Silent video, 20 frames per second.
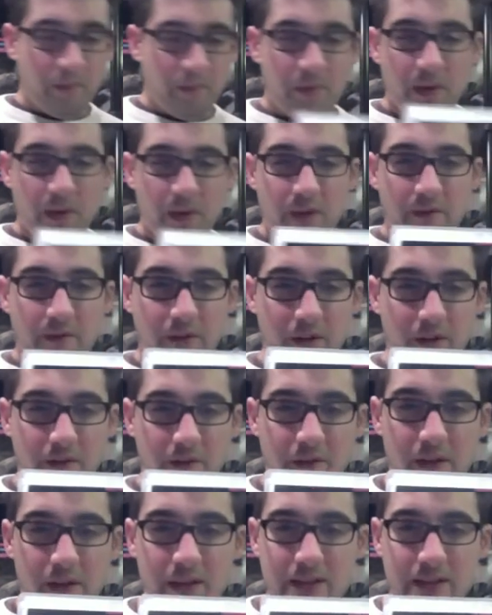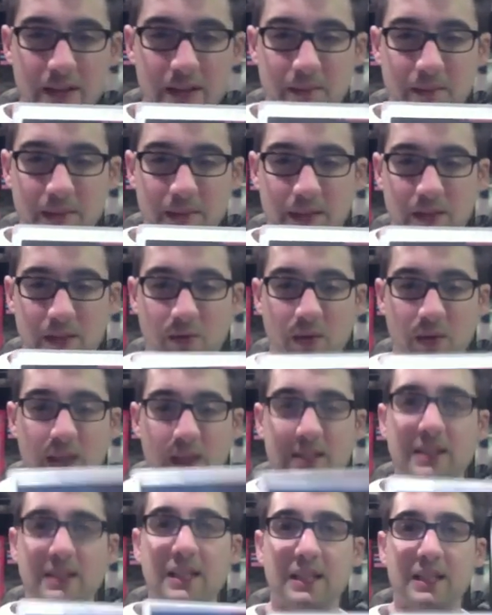Final Fantasy Mystic Quest
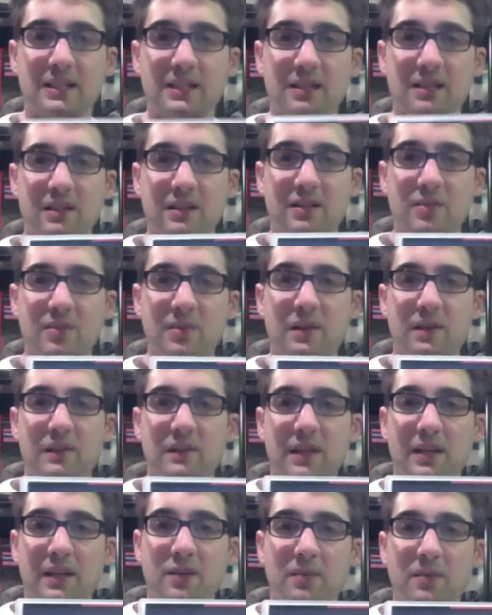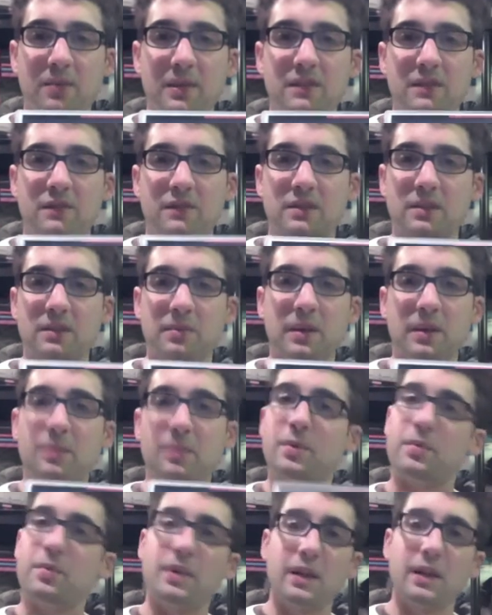is a little bit of a hit or miss for some people,
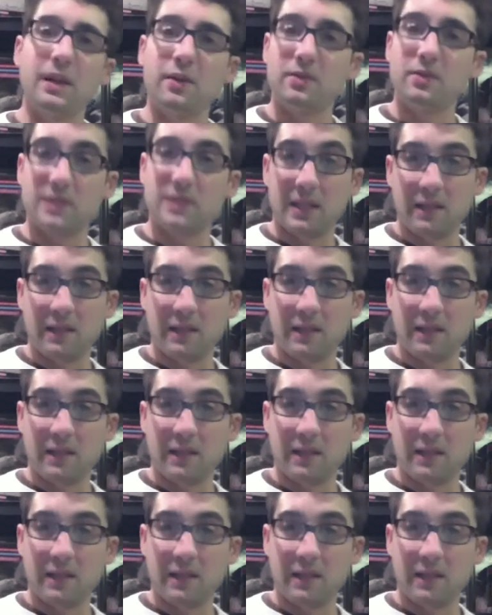but it was a hit